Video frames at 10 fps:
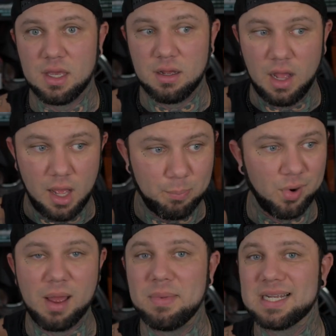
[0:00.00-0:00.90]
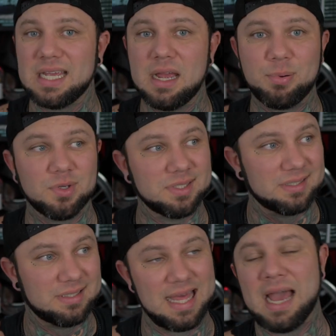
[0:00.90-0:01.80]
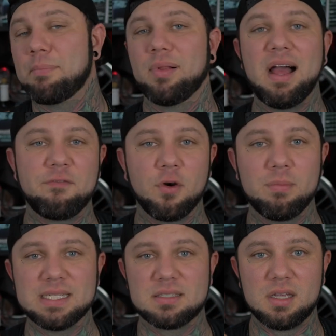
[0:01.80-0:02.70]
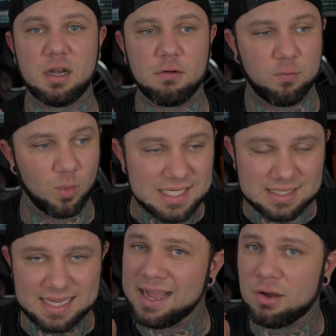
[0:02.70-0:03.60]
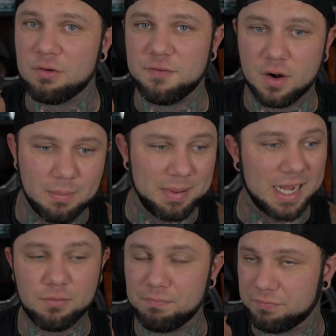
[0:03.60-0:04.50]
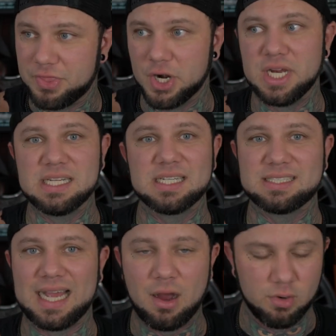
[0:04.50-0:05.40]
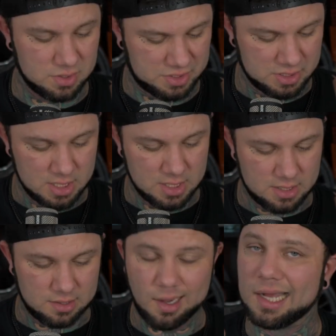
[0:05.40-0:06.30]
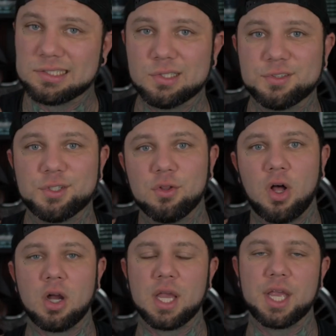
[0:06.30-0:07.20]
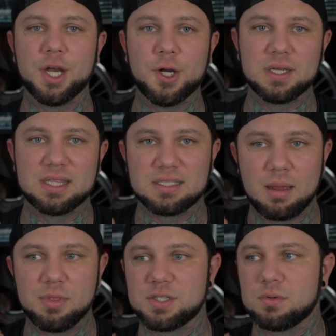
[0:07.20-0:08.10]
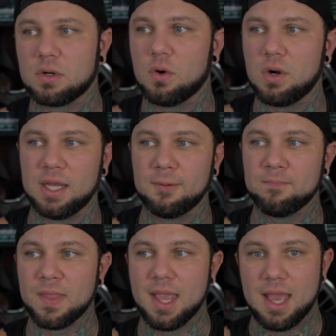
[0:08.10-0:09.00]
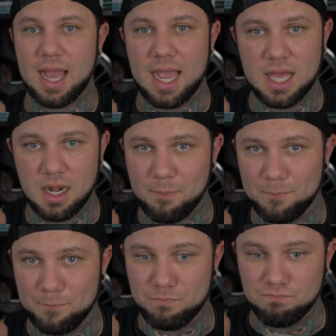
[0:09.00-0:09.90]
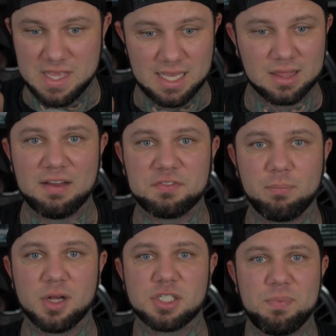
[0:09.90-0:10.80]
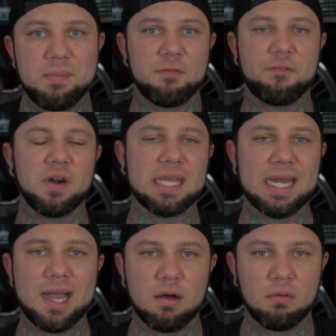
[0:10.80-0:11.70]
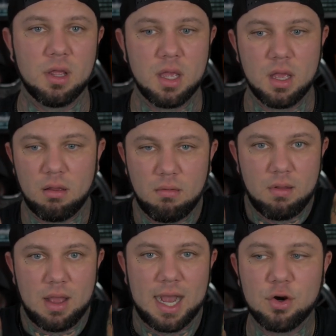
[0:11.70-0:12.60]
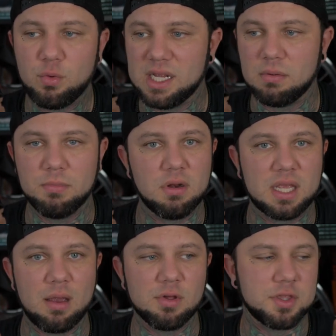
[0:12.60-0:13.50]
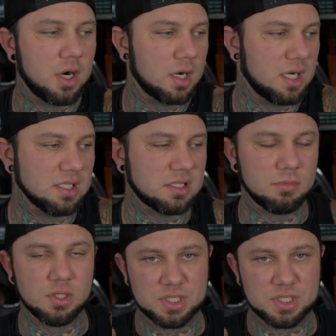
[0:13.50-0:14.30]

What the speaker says: a prime example is that platform itself went down for about 36 hours not too long ago at the time of this recording, and it left a bunch of people freaking out. How do we communicate with our customers?